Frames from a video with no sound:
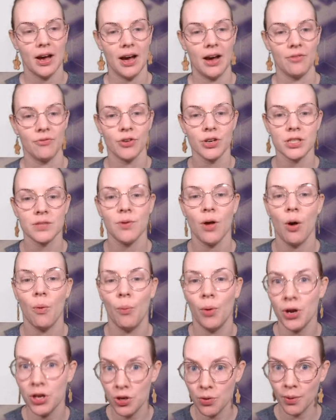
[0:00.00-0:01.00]
First of all,
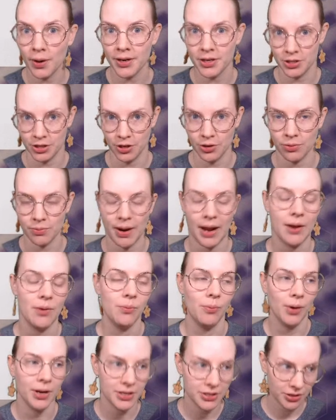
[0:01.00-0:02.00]
what do you want to do,
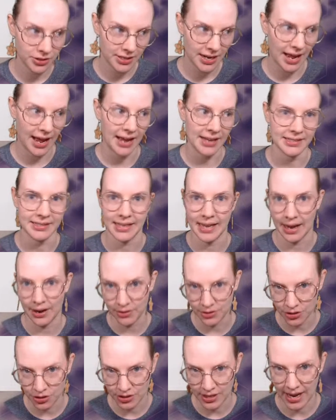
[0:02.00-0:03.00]
right? What is your task?
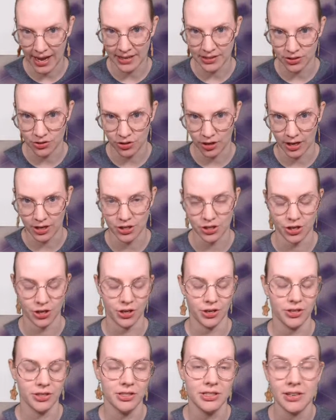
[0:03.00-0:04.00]
How is your task
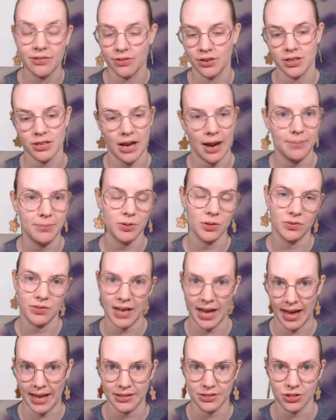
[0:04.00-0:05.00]
structured? Different types of
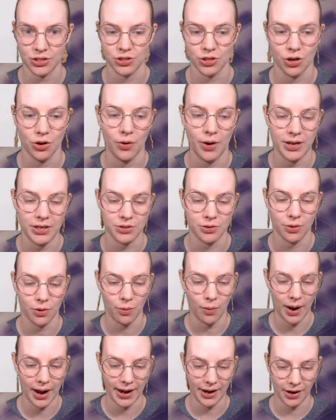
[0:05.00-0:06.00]
tasks are going to
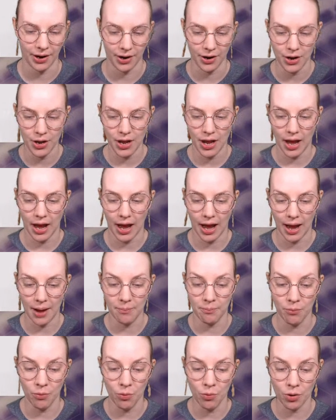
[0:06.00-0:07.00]
require
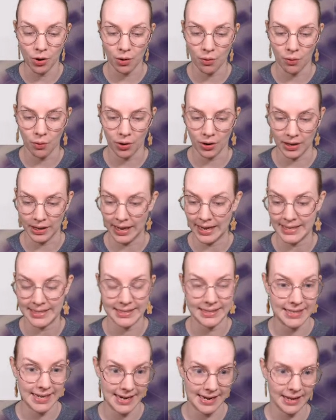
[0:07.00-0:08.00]
more or
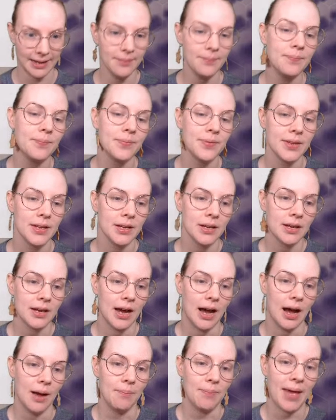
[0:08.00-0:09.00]
less data.
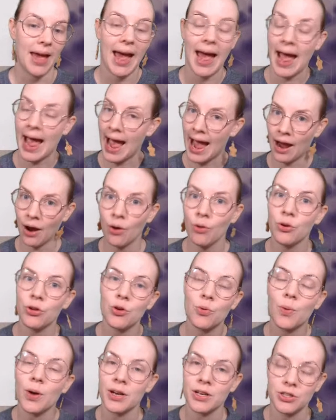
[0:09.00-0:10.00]
How
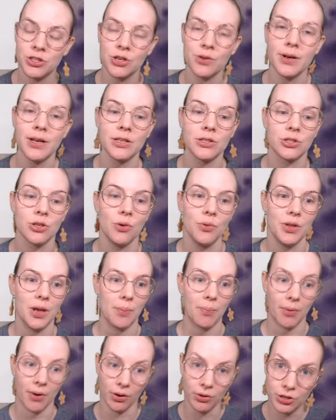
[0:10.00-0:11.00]
you want to do it, so the
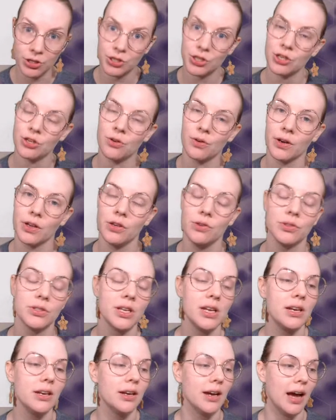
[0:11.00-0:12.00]
approach that you are
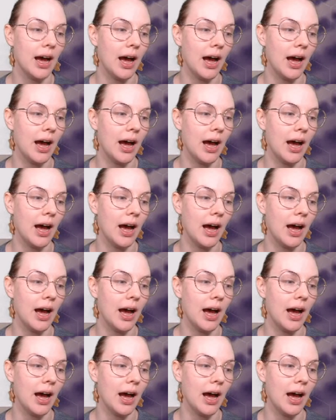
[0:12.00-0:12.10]
using,